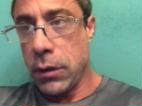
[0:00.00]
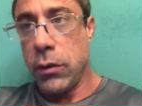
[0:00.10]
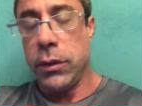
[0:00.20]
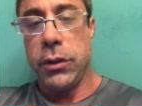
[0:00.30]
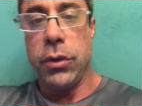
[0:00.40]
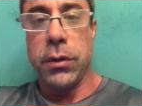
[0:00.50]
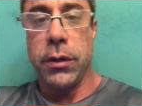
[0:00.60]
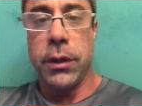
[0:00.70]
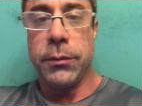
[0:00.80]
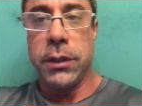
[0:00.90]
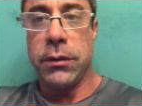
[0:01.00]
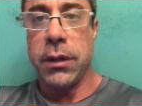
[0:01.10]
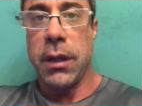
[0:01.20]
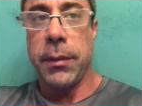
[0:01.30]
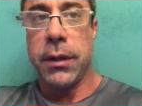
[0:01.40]
only 200 mg's
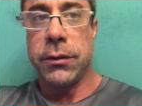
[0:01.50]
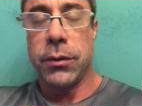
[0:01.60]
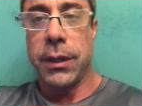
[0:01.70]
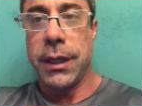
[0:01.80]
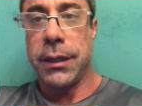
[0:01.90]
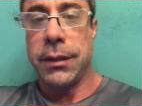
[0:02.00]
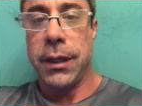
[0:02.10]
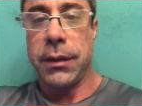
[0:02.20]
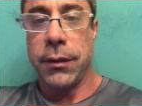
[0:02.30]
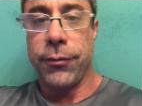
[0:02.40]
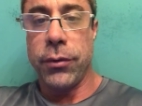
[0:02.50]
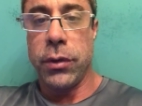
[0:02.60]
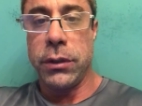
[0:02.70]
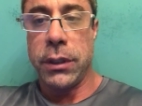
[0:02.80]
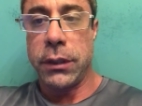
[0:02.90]
an ml, so I got to take like
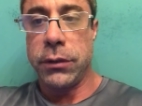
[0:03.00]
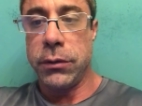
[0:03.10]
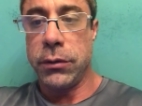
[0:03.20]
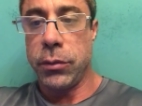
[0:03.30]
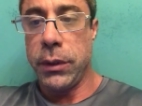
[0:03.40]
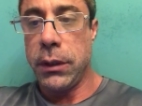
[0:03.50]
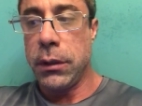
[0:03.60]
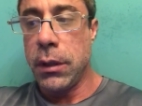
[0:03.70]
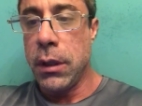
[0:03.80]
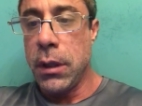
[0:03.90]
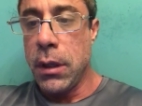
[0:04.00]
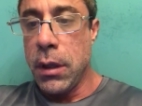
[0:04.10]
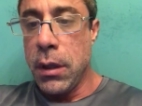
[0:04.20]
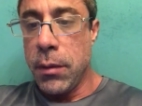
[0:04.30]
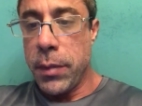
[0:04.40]
4 injections a week.
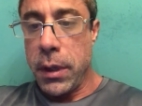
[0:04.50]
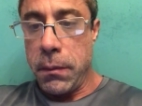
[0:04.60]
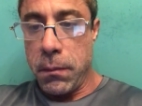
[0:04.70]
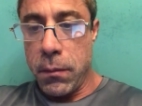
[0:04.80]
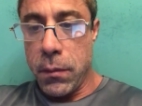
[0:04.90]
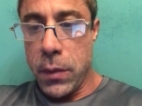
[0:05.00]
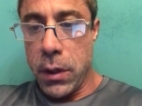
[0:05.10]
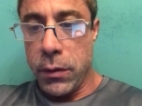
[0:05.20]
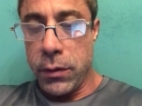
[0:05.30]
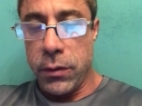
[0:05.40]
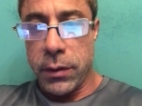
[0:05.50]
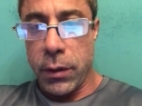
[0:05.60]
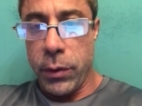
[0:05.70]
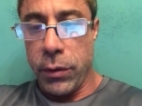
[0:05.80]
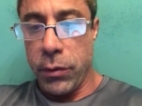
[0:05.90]
But this is
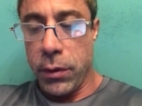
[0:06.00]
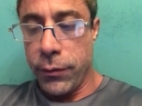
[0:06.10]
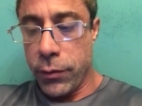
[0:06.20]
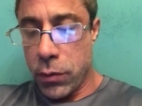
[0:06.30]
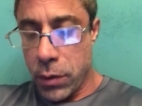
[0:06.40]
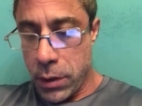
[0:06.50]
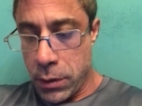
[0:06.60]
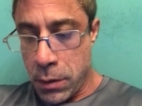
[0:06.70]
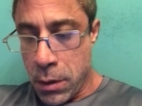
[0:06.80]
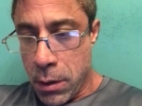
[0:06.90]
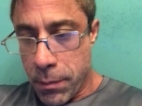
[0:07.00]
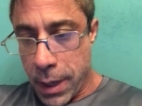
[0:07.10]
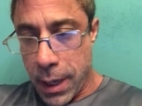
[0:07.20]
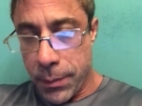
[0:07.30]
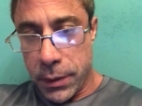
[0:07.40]
like week 3 or 4, and
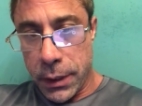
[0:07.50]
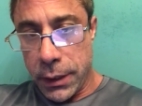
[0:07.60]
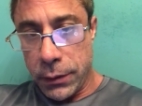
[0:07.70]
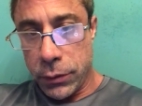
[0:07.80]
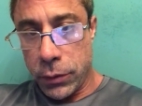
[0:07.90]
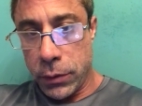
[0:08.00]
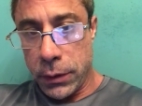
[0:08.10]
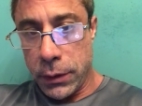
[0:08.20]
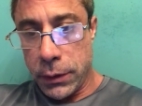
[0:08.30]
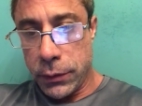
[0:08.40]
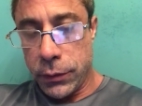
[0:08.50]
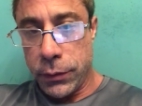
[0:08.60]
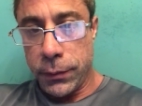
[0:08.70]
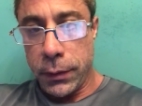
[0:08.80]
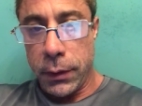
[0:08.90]
my appetite certainly
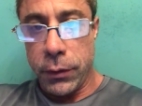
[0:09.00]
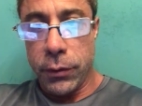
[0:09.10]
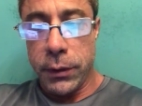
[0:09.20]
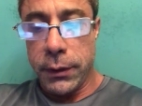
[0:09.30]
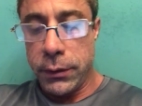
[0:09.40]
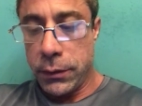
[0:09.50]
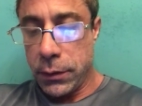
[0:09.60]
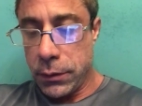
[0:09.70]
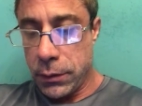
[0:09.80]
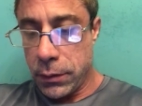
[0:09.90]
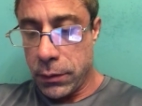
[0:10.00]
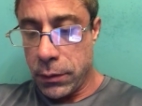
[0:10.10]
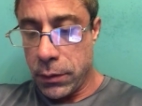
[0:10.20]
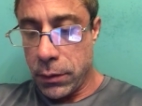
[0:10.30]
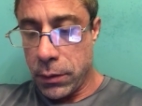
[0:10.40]
is increased, and
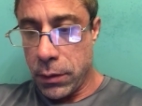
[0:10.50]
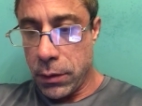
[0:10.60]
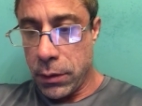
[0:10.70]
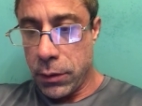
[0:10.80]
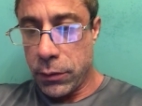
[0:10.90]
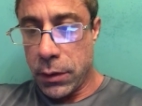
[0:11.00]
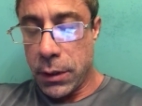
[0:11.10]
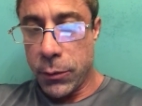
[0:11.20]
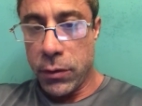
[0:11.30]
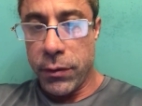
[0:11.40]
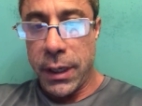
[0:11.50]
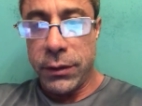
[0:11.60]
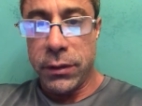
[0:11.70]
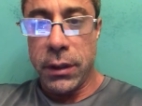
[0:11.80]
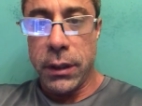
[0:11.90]
there's a lot more
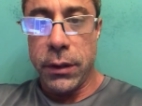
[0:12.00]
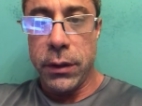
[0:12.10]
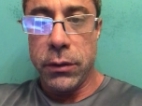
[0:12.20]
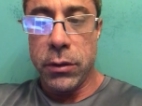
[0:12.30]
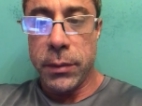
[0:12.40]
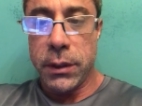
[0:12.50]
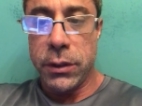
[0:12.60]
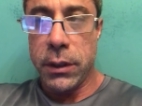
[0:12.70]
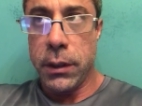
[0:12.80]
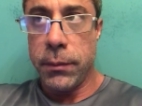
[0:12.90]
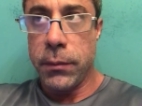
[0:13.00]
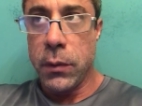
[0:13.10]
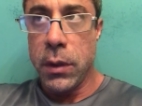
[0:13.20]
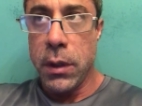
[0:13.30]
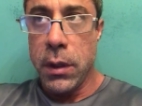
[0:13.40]
vascularity to my shape.
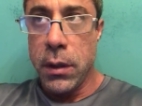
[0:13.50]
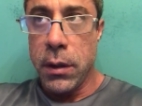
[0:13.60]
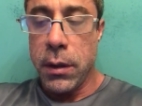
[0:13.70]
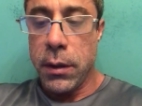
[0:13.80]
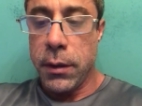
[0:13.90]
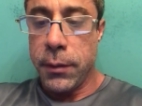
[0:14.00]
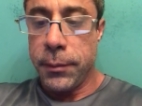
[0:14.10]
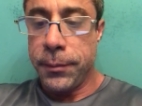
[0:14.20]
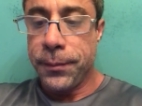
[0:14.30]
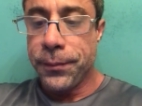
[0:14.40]
Um,